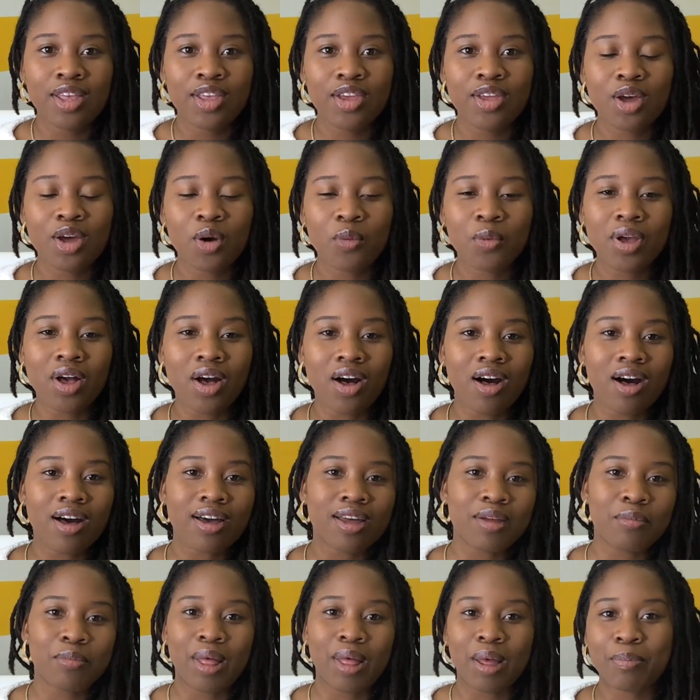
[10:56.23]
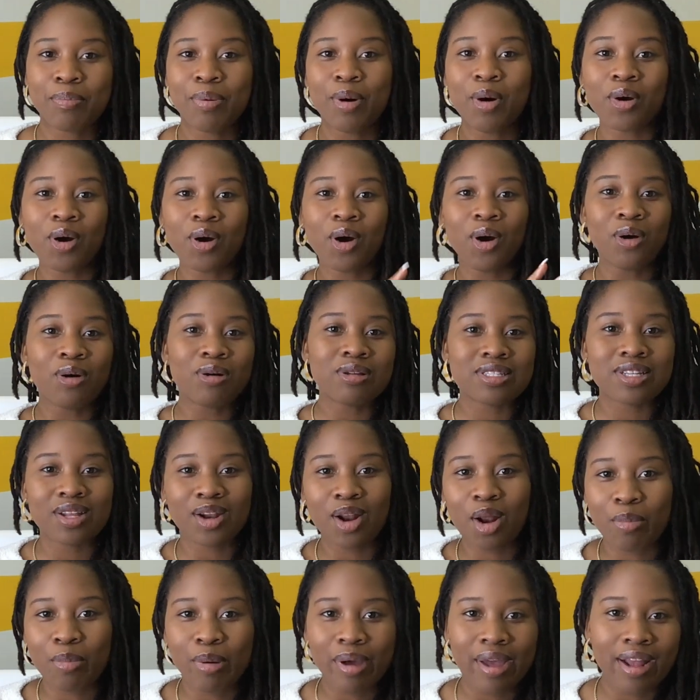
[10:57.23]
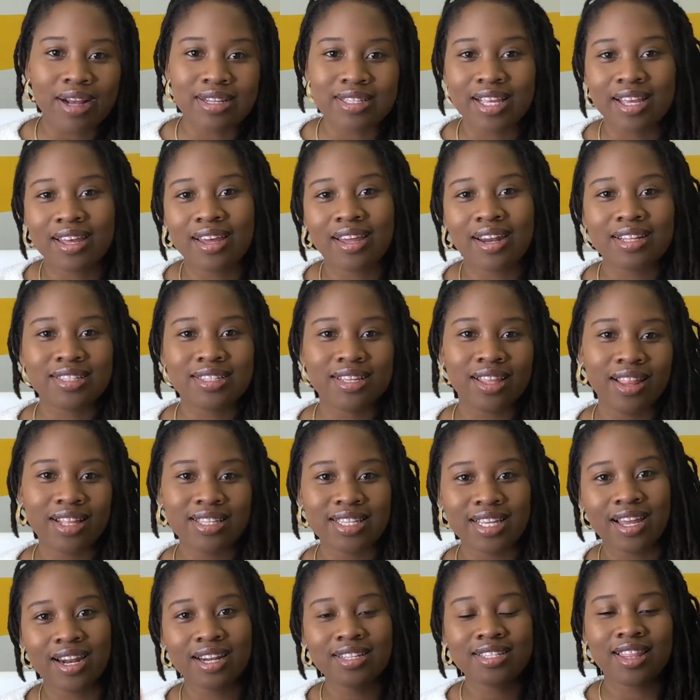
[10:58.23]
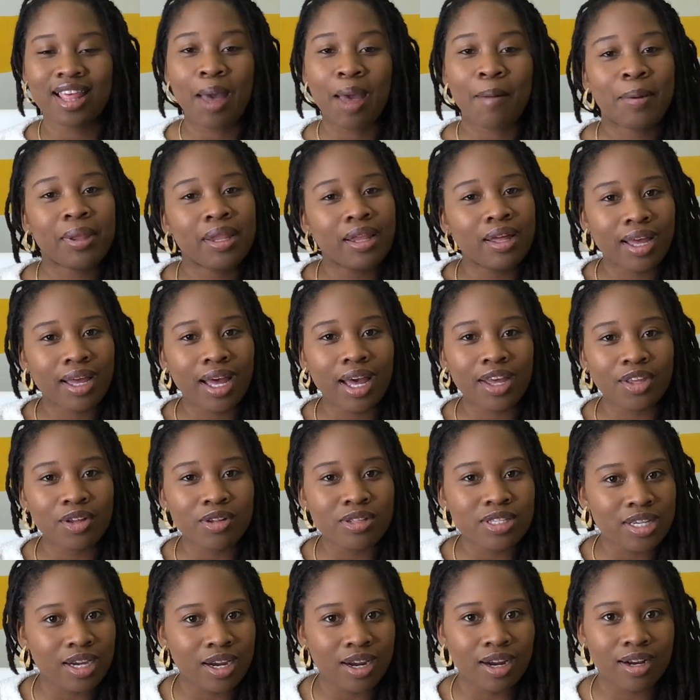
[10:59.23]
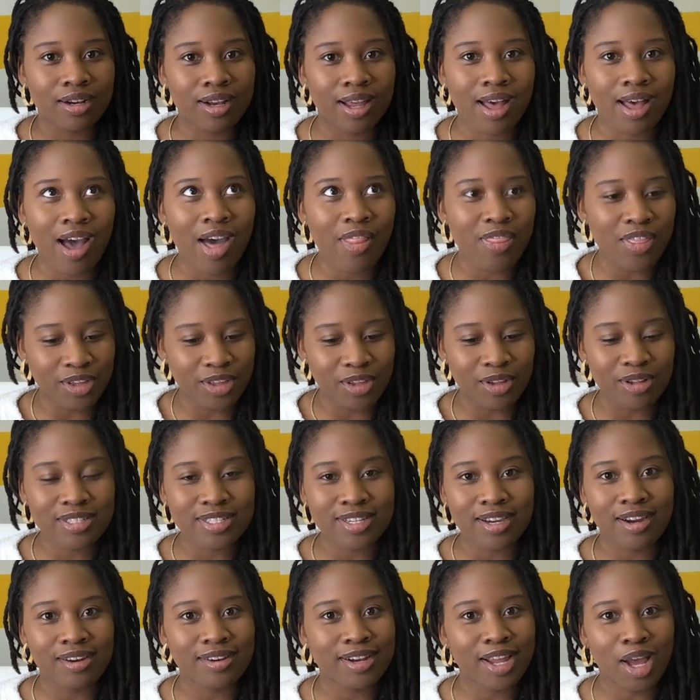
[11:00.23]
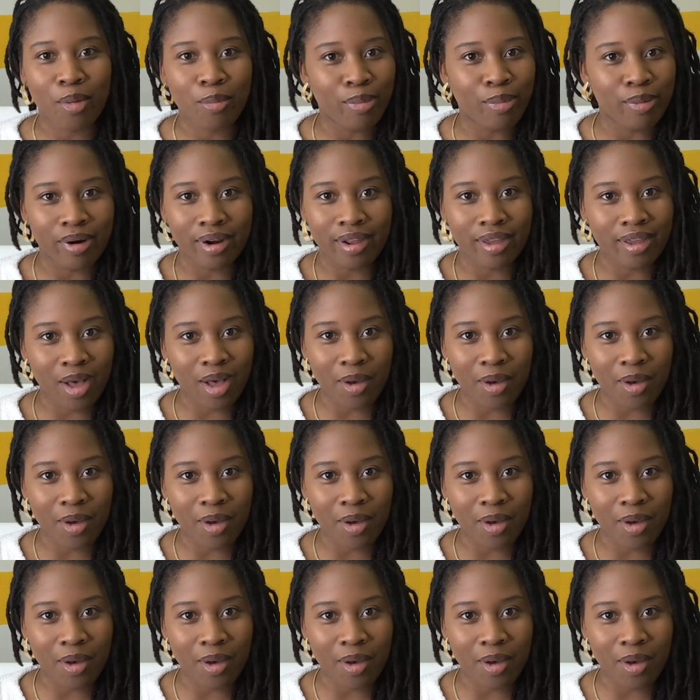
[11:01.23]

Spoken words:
We all can, like, poke holes at our parents. They could have did this, they could have did that, but look how you turned out. I think you turned out pretty